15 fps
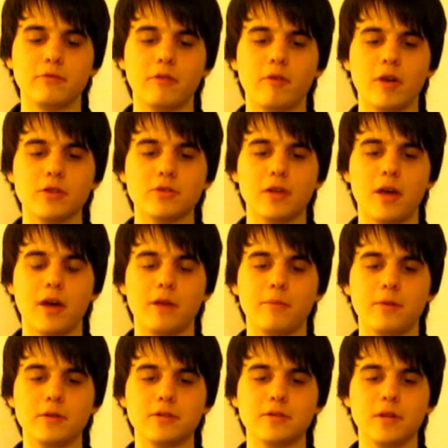I've never actually had it
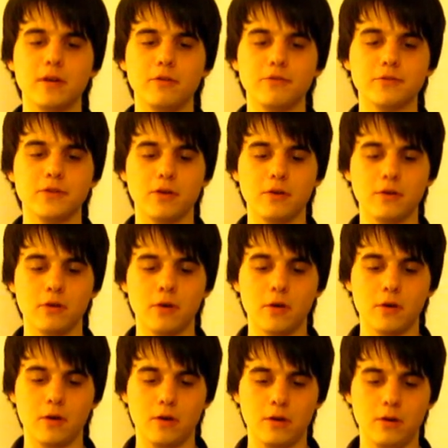myself, so
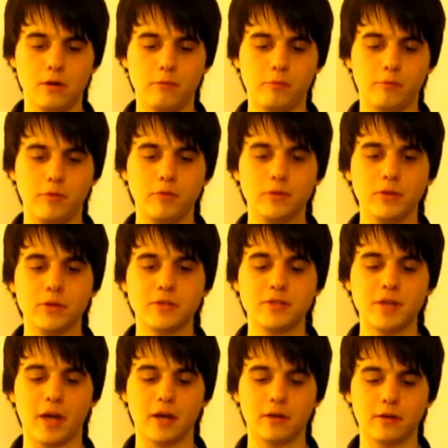we'll read in a
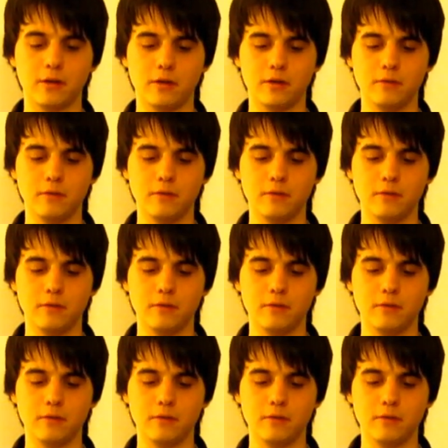sec.